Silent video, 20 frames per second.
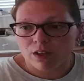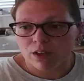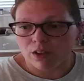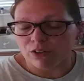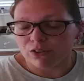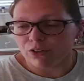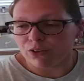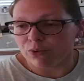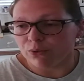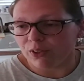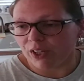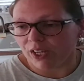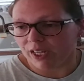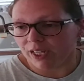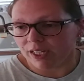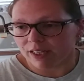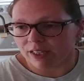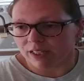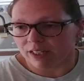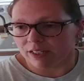to
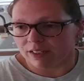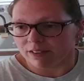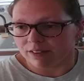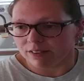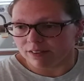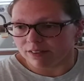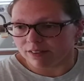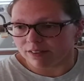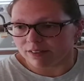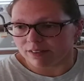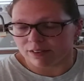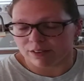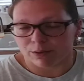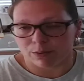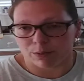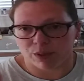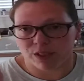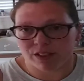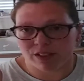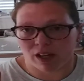take this
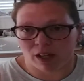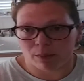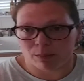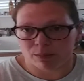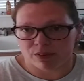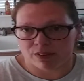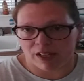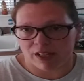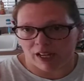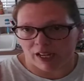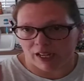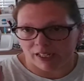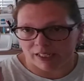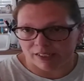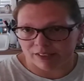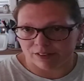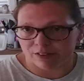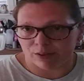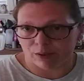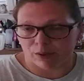3 times a day.
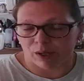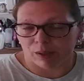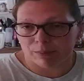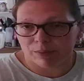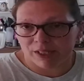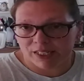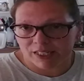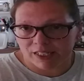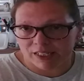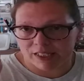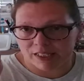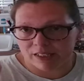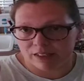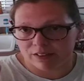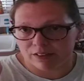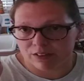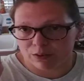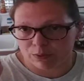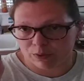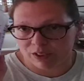So I'm taking
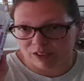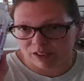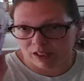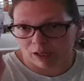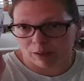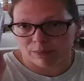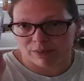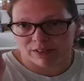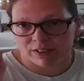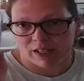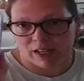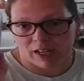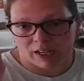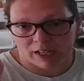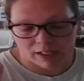these 3 times a day.